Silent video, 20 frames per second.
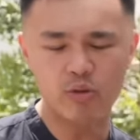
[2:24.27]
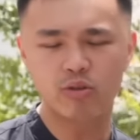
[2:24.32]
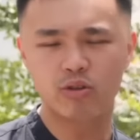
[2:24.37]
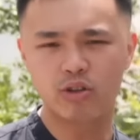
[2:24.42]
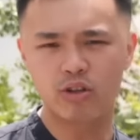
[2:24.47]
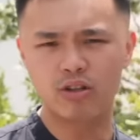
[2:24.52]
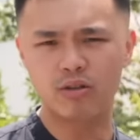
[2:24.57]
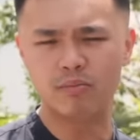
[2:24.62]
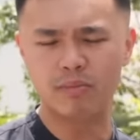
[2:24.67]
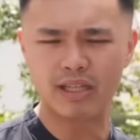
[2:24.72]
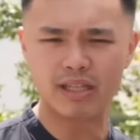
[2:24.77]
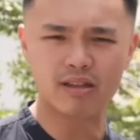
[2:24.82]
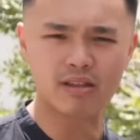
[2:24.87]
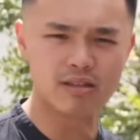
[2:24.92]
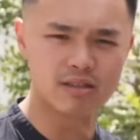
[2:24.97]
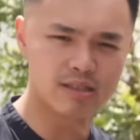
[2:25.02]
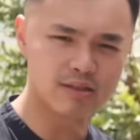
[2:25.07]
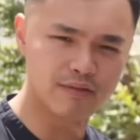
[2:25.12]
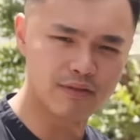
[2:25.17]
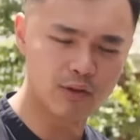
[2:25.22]
Newton
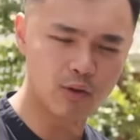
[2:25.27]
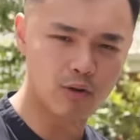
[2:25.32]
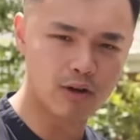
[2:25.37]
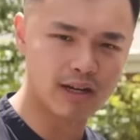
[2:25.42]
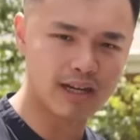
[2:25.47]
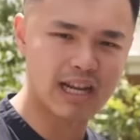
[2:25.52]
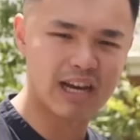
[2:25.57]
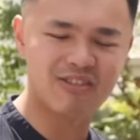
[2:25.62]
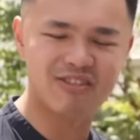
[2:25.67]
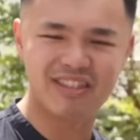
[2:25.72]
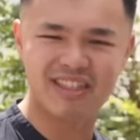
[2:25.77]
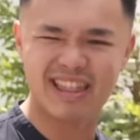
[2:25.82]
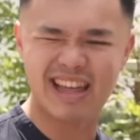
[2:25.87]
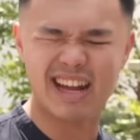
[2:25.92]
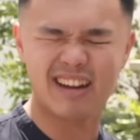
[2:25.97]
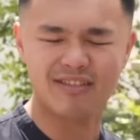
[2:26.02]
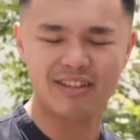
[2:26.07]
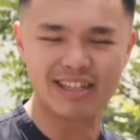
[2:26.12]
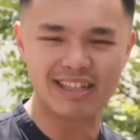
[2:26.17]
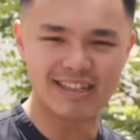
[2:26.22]
meters of torque. Now,
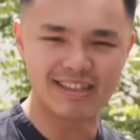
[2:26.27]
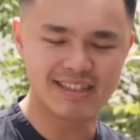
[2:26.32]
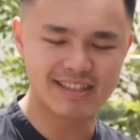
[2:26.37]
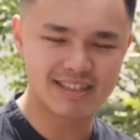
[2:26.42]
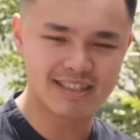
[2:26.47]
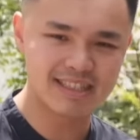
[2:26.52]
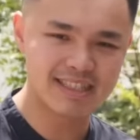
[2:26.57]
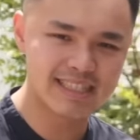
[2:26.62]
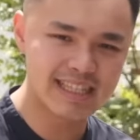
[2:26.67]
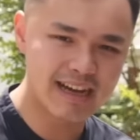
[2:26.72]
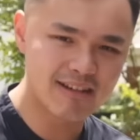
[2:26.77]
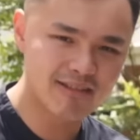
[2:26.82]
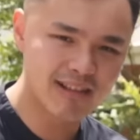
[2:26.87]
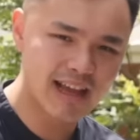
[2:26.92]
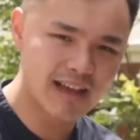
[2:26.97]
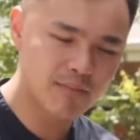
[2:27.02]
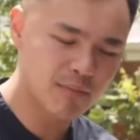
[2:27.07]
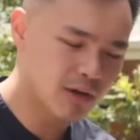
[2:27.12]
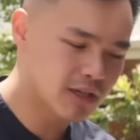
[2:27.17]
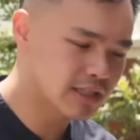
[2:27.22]
that really doesn't sound
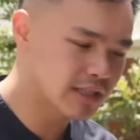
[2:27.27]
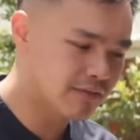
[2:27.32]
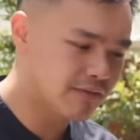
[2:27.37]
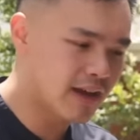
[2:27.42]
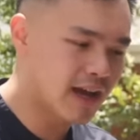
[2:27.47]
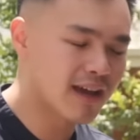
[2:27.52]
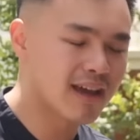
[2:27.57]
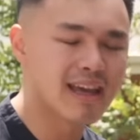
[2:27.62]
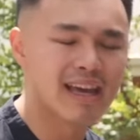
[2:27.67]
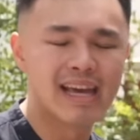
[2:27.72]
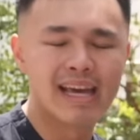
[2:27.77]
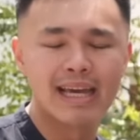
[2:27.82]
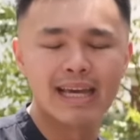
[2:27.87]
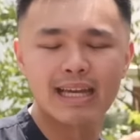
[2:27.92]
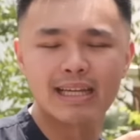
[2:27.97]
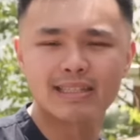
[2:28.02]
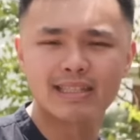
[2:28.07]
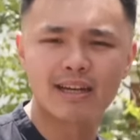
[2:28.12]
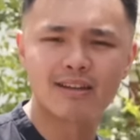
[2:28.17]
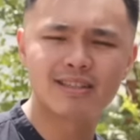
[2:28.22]
like much. In fact,
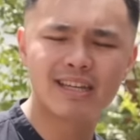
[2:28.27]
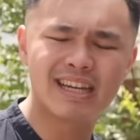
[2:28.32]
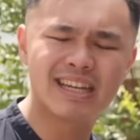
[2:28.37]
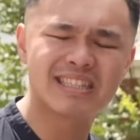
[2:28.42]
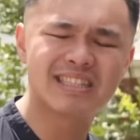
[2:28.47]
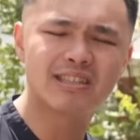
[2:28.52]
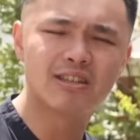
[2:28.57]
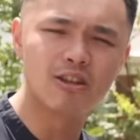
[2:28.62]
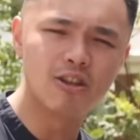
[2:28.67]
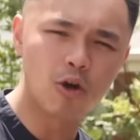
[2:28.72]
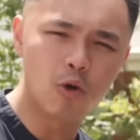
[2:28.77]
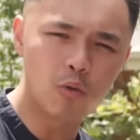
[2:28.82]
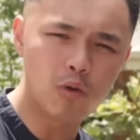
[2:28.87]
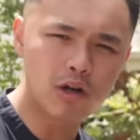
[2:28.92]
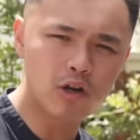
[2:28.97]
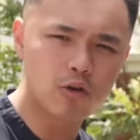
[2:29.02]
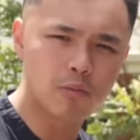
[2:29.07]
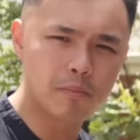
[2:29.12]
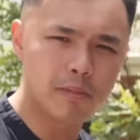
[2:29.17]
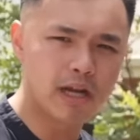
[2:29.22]
it sounds like it's
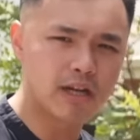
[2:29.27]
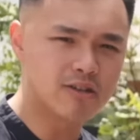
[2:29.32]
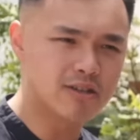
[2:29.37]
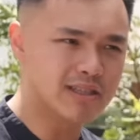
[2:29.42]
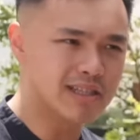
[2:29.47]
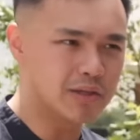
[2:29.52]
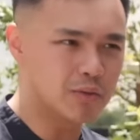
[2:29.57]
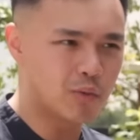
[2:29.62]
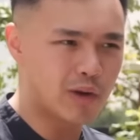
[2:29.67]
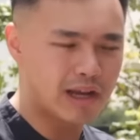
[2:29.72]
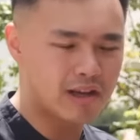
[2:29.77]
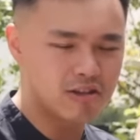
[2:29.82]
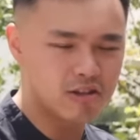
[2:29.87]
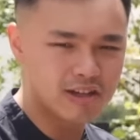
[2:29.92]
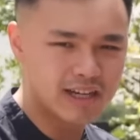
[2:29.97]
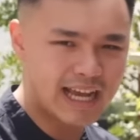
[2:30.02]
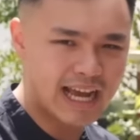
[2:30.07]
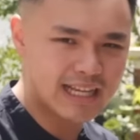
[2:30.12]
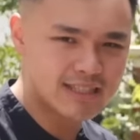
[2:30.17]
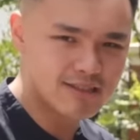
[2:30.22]
lower compared to the
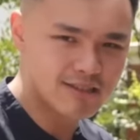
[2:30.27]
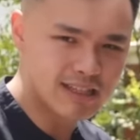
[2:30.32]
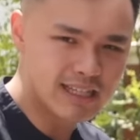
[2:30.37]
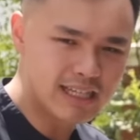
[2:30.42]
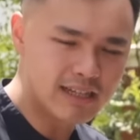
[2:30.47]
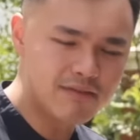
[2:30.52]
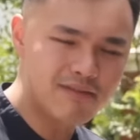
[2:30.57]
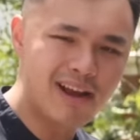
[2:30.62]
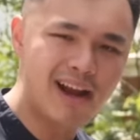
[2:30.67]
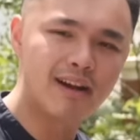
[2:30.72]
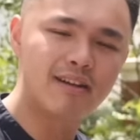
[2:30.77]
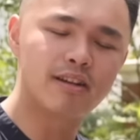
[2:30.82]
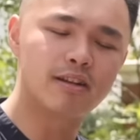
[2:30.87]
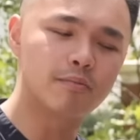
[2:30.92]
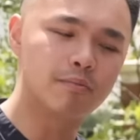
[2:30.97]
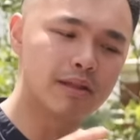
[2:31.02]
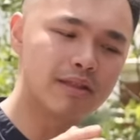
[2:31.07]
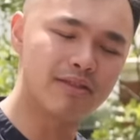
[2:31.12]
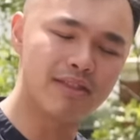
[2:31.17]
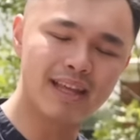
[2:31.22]
regular gasoline
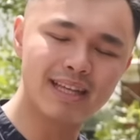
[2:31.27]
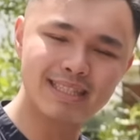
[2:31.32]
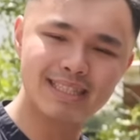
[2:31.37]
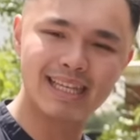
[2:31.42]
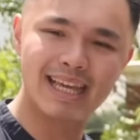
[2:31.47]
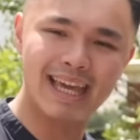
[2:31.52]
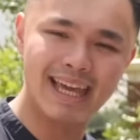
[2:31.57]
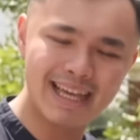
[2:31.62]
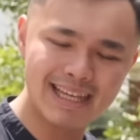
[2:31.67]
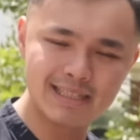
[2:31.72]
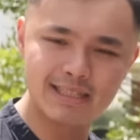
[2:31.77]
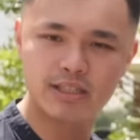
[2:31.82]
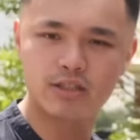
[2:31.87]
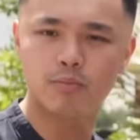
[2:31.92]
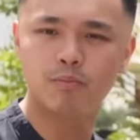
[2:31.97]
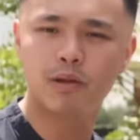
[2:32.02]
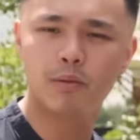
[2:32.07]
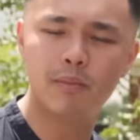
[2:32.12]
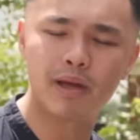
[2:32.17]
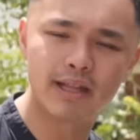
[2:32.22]
variant, but this is
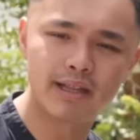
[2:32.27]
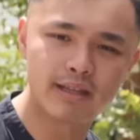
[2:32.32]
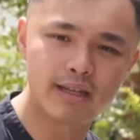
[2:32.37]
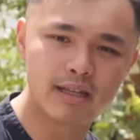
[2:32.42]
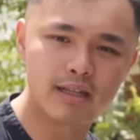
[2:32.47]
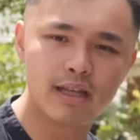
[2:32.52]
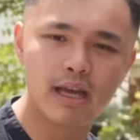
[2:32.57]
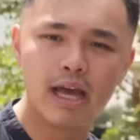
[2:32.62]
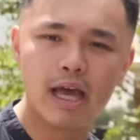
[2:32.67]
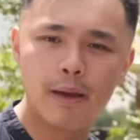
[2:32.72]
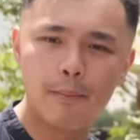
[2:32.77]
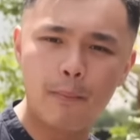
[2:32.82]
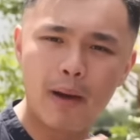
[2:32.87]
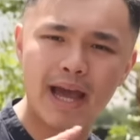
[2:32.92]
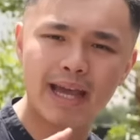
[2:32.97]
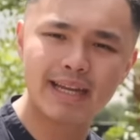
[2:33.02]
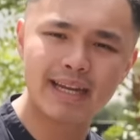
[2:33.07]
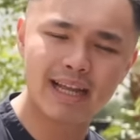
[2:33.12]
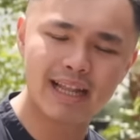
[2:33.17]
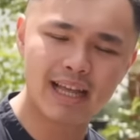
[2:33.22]
supplemented
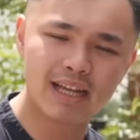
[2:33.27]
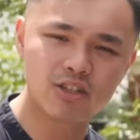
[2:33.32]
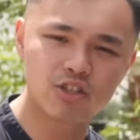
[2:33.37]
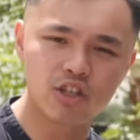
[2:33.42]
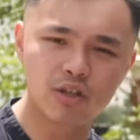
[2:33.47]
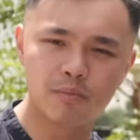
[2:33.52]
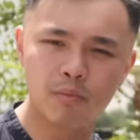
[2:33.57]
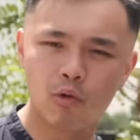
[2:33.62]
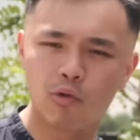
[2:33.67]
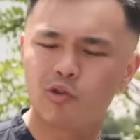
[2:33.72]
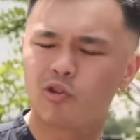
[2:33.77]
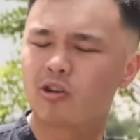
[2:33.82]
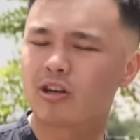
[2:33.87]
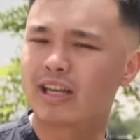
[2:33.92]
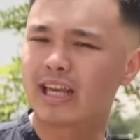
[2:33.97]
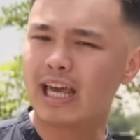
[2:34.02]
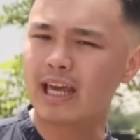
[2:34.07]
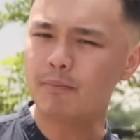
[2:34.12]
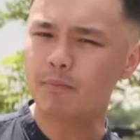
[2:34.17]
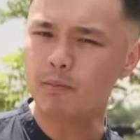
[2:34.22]
by an electric motor
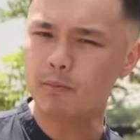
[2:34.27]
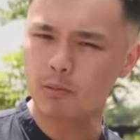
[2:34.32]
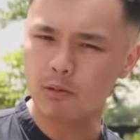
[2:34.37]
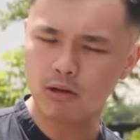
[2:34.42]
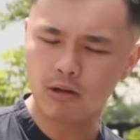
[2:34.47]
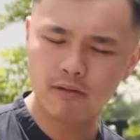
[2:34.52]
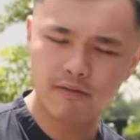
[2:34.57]
capable